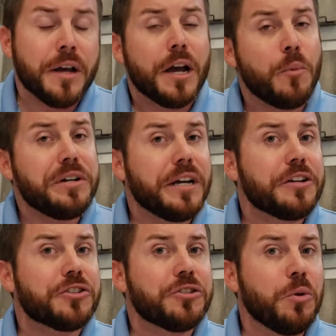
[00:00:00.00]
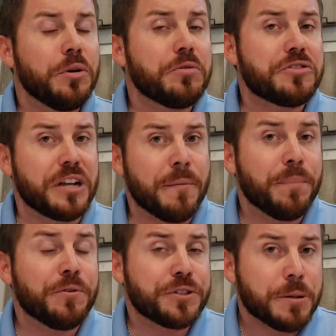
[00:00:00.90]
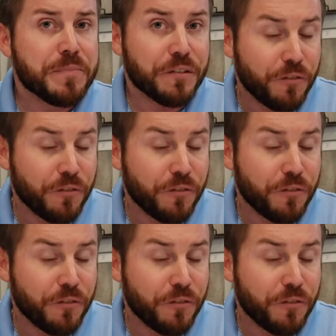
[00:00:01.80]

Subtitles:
and we take soil samples